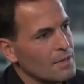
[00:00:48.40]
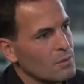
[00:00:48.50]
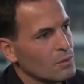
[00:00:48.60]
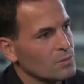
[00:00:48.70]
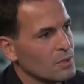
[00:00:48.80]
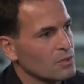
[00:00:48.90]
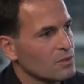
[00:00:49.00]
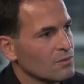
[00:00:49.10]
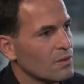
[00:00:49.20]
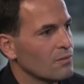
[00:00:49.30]
time it was because
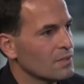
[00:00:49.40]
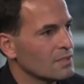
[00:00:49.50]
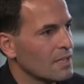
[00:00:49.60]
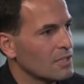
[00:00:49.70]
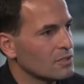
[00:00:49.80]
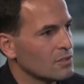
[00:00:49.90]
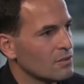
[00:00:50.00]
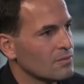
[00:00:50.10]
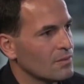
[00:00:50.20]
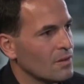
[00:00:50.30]
of confiscation
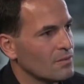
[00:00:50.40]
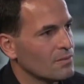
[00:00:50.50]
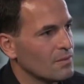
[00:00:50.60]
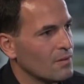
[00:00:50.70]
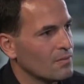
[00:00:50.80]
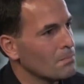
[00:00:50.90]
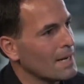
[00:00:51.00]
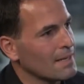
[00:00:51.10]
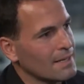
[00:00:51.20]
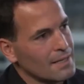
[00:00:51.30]
of
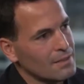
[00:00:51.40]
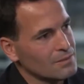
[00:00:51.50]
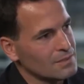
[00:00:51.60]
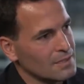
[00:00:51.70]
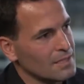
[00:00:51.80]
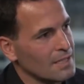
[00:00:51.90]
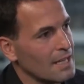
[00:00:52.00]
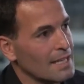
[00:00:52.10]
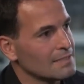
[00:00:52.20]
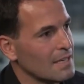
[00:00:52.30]
bank accounts, and the
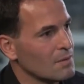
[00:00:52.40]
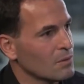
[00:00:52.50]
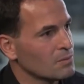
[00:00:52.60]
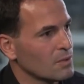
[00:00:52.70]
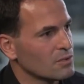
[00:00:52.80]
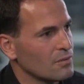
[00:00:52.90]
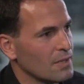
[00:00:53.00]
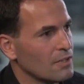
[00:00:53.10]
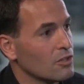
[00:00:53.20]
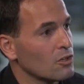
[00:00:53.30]
last time it was because of
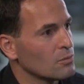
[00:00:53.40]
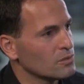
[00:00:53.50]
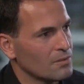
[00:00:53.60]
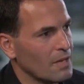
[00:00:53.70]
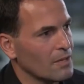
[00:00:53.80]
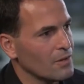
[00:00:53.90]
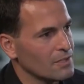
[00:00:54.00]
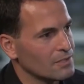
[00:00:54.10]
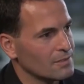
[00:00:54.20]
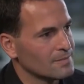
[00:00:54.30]
an enormous
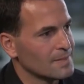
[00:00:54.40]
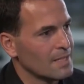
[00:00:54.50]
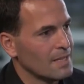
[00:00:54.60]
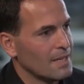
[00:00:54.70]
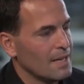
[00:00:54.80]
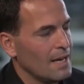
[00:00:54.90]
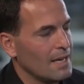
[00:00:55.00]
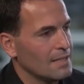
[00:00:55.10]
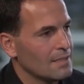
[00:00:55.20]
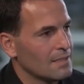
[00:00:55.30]
devaluation.
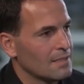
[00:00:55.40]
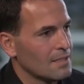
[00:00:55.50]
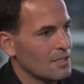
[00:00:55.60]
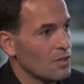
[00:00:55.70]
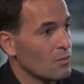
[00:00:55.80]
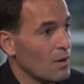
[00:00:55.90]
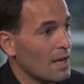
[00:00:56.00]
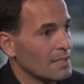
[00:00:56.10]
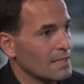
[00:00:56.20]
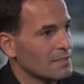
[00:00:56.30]
And you know,
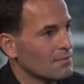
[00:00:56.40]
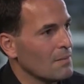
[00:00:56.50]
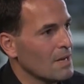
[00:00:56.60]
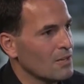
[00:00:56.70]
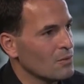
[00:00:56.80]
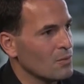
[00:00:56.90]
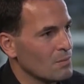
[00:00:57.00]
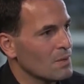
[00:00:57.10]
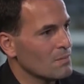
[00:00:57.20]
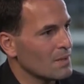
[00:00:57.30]
as a family, you
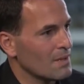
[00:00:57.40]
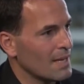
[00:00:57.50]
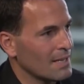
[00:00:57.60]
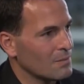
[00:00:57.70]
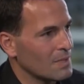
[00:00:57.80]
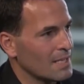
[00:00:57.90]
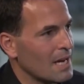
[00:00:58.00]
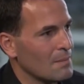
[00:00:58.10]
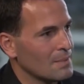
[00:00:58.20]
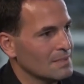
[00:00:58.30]
remember that when it
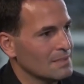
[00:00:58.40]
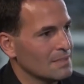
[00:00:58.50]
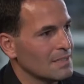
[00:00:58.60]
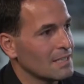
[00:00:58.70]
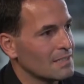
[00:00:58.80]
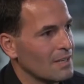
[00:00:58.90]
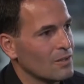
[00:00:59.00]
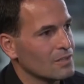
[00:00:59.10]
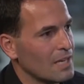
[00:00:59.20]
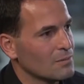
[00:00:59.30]
happens, and it takes a
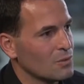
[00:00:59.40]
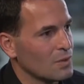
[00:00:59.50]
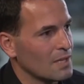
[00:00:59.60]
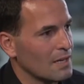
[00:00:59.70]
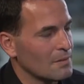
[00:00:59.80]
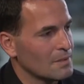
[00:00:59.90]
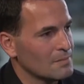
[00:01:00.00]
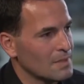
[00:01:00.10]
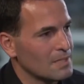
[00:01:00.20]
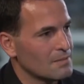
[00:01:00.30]
long time to recover.
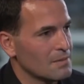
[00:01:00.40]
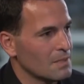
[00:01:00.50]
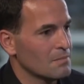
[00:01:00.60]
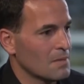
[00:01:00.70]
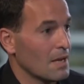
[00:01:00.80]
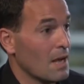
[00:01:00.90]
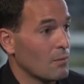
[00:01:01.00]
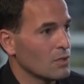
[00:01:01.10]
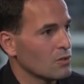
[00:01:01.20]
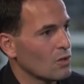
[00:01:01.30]

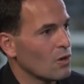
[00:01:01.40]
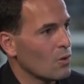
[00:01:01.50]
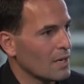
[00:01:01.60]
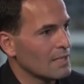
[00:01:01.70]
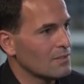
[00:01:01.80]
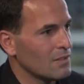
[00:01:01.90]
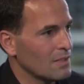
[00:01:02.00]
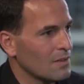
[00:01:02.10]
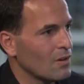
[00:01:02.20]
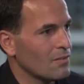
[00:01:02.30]
And we saw the whole
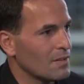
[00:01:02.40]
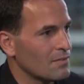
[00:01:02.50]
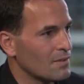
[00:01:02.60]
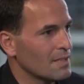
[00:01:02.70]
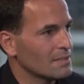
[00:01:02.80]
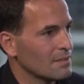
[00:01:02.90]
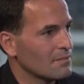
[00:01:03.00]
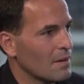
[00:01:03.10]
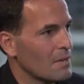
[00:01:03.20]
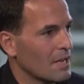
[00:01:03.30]
country, all of our friends and
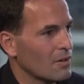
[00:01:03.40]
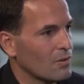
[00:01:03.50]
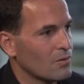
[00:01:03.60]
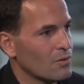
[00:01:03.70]
family go